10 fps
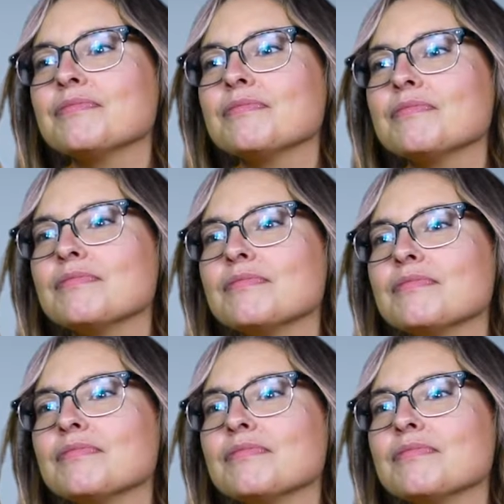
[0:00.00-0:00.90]

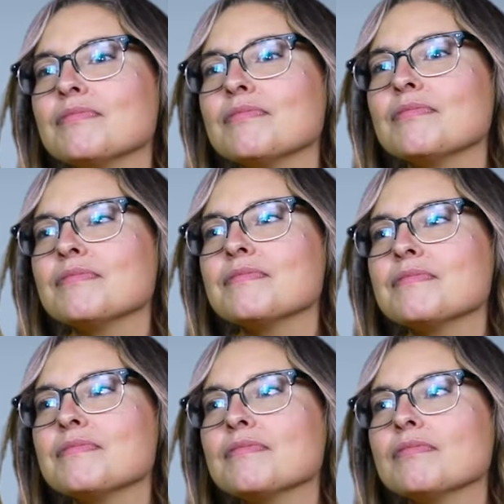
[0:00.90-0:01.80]

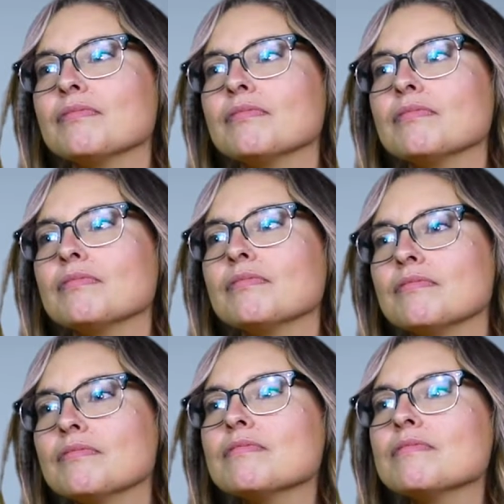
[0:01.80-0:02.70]

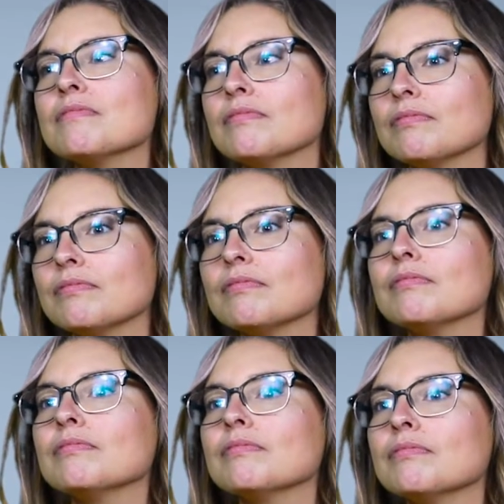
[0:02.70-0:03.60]

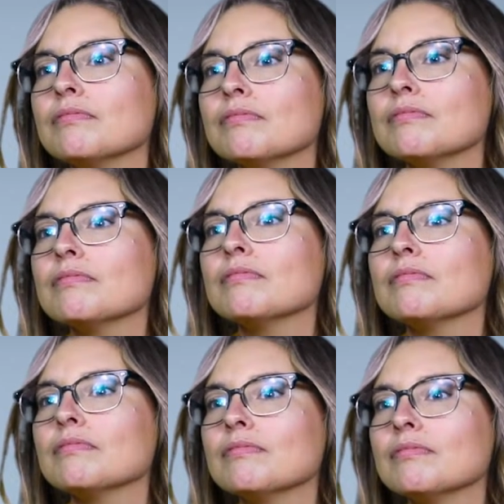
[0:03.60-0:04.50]

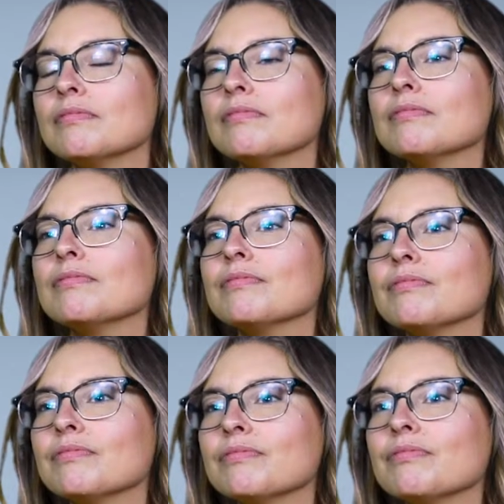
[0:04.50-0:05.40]
The person shown says nothing.